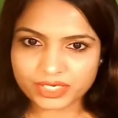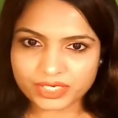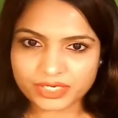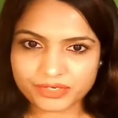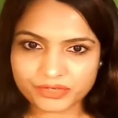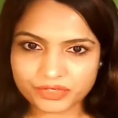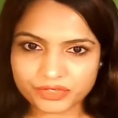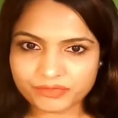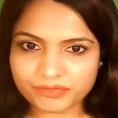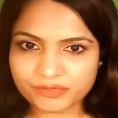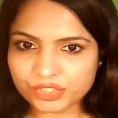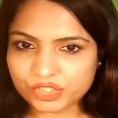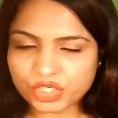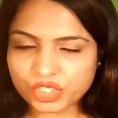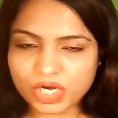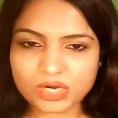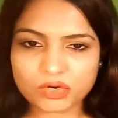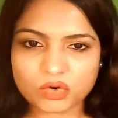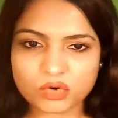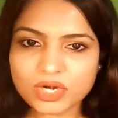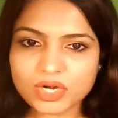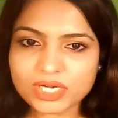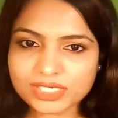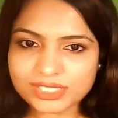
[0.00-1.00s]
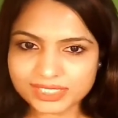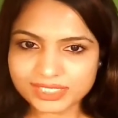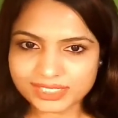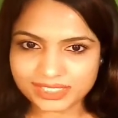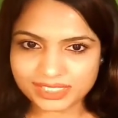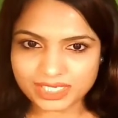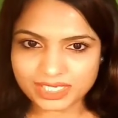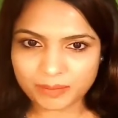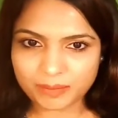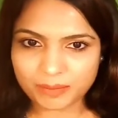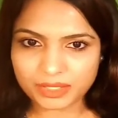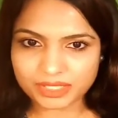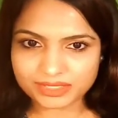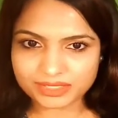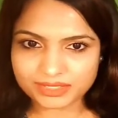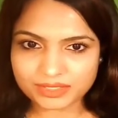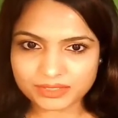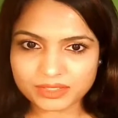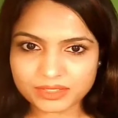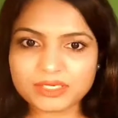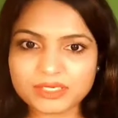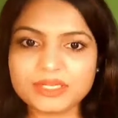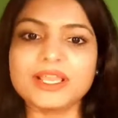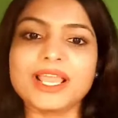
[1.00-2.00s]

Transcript: country, which are called CMS.